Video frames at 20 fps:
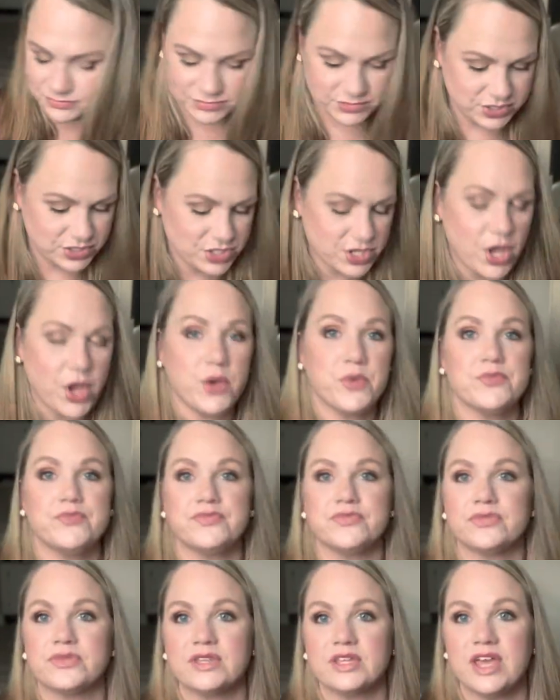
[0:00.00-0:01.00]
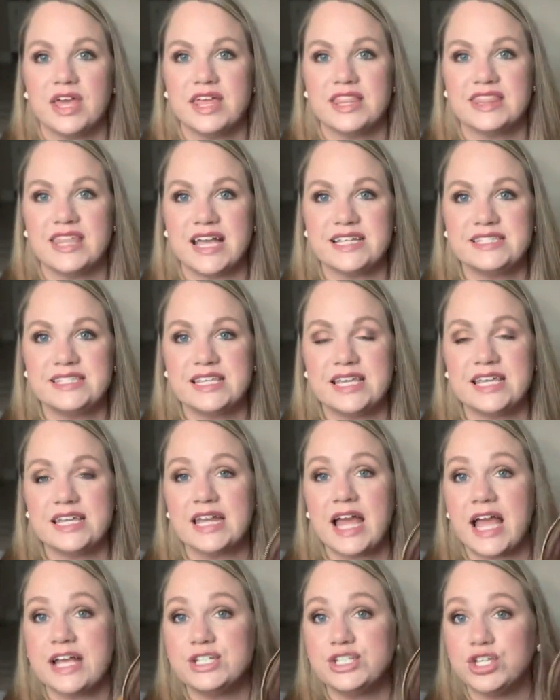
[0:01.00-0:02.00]
So that's
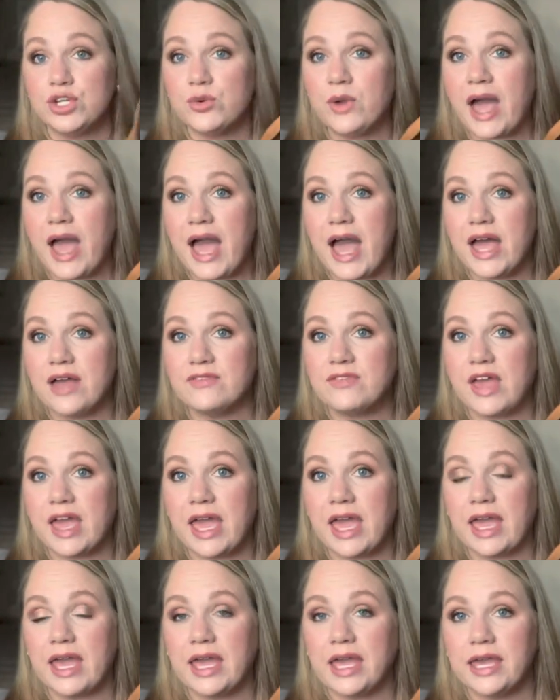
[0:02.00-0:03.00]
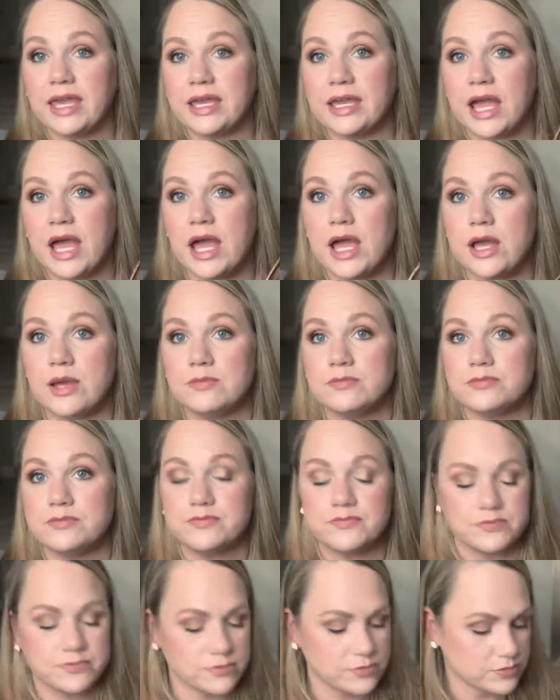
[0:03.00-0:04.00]
it. I do have a
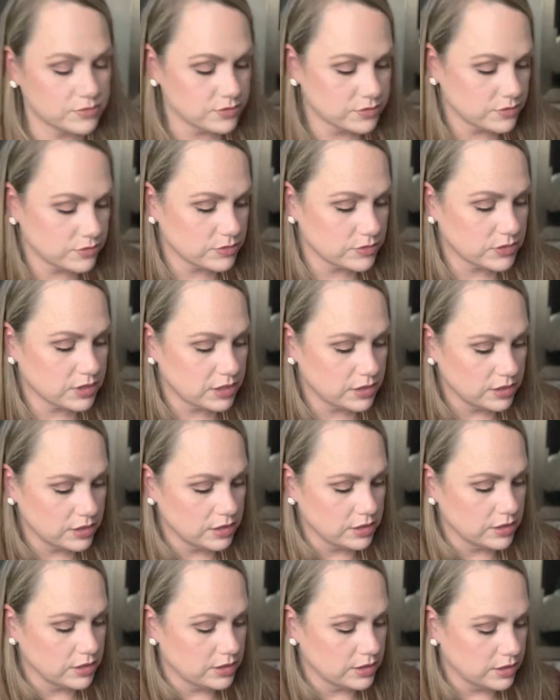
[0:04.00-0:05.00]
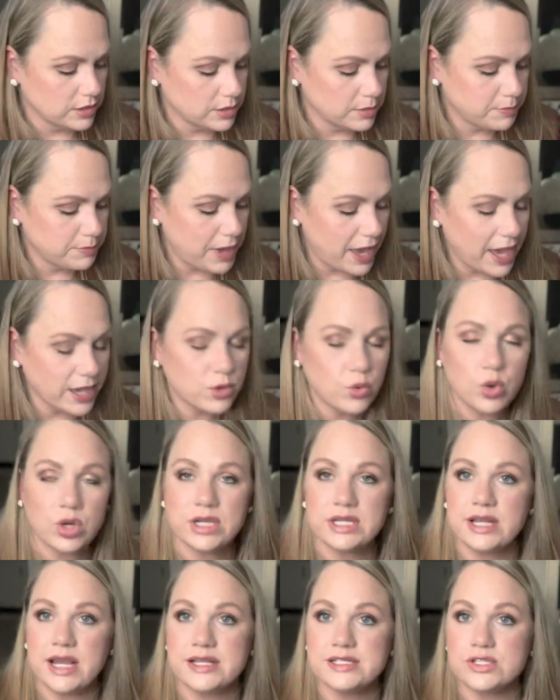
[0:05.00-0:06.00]
um, bag
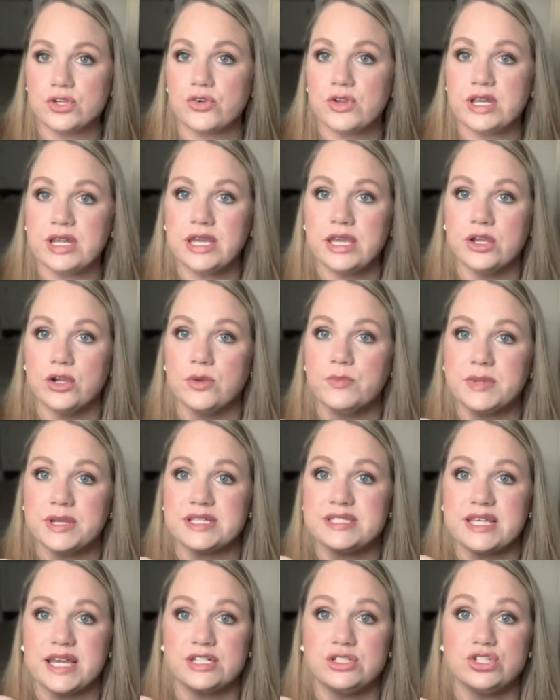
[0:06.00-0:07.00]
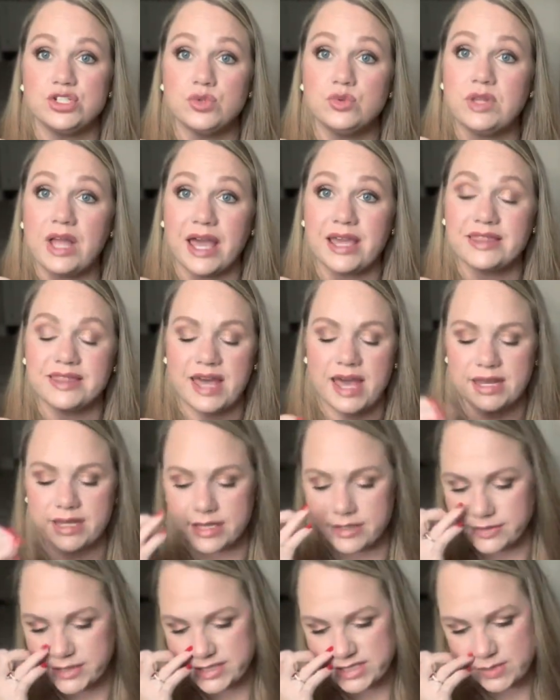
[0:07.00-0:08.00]
organizer in here because I do like that
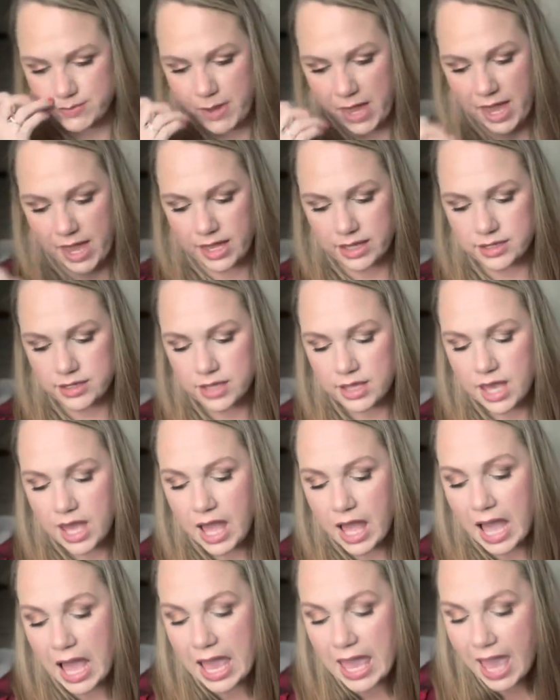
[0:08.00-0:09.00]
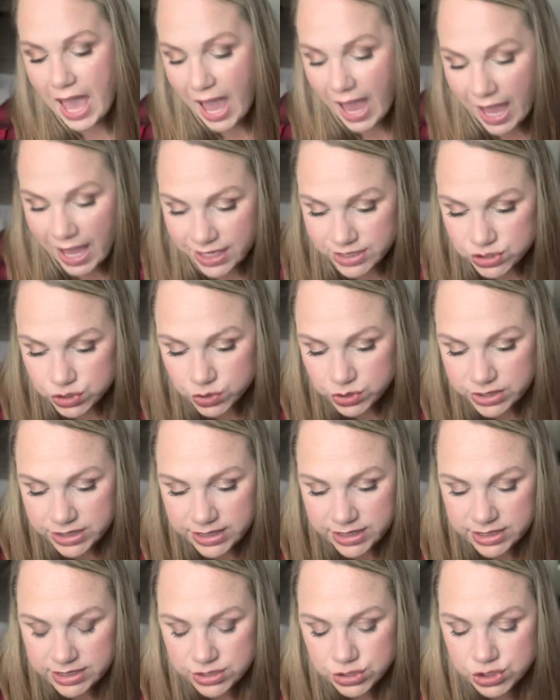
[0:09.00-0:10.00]
in this bag. I
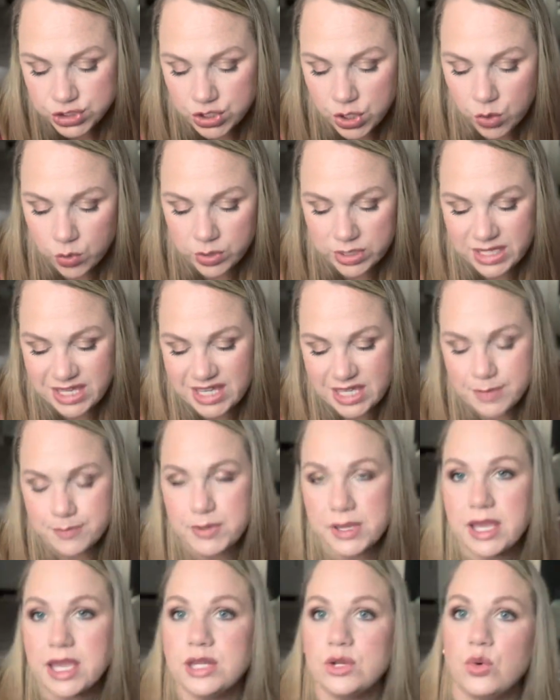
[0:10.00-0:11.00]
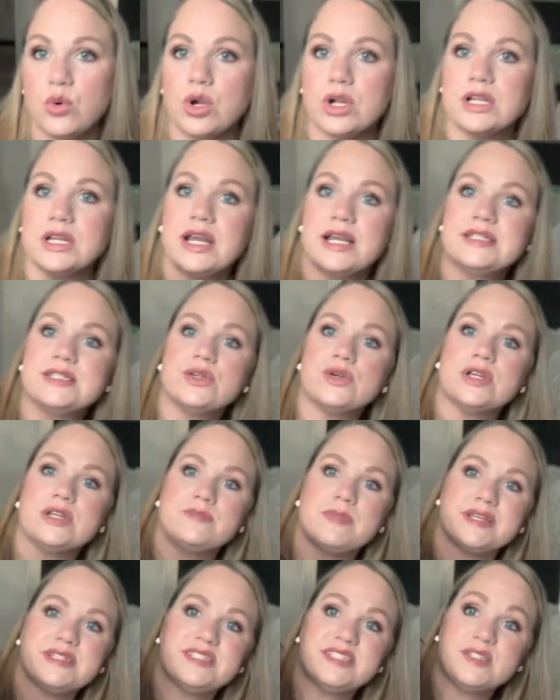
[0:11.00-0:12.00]
actually don't keep an organizer in
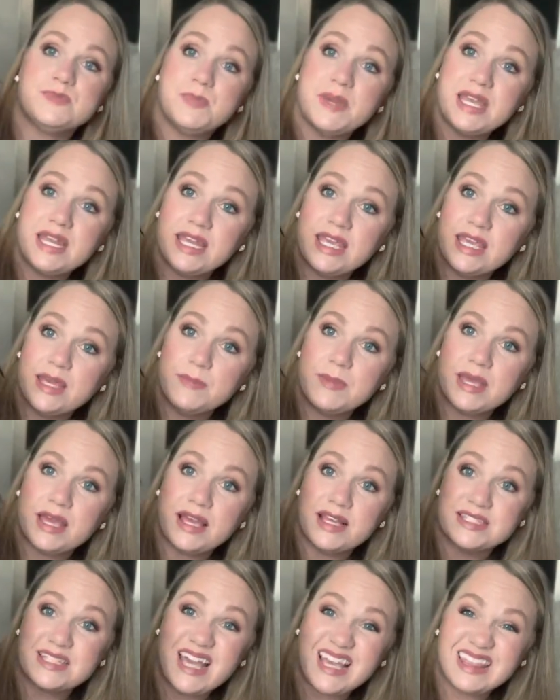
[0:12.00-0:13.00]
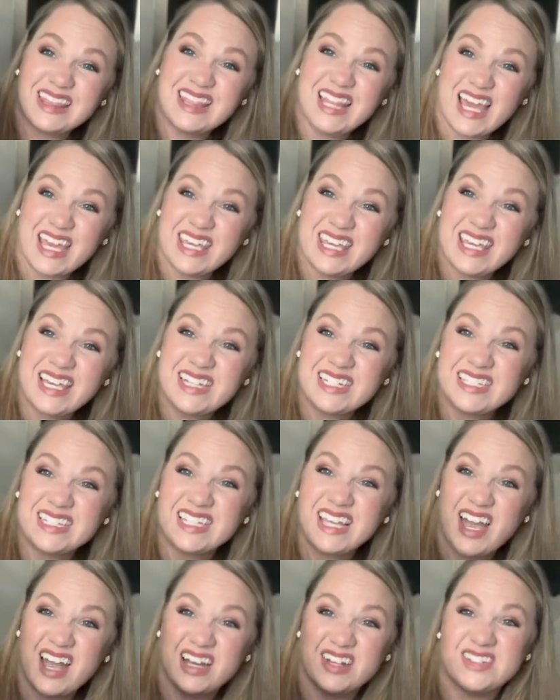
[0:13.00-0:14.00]
my Speedy because I like
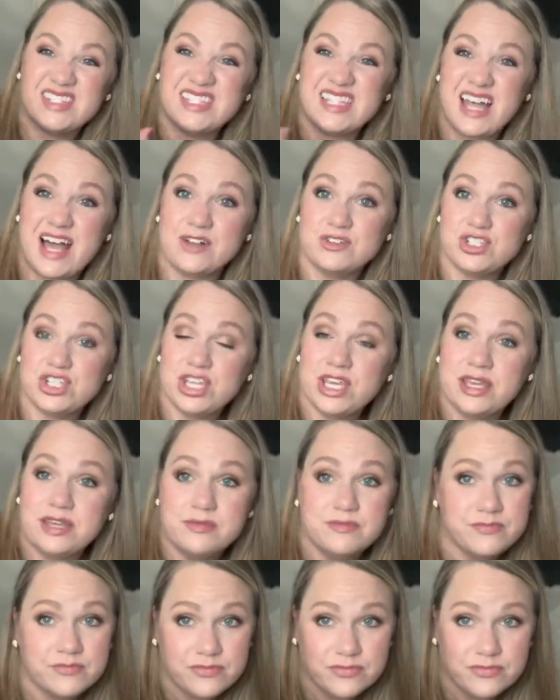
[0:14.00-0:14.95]
it kind of slouchy.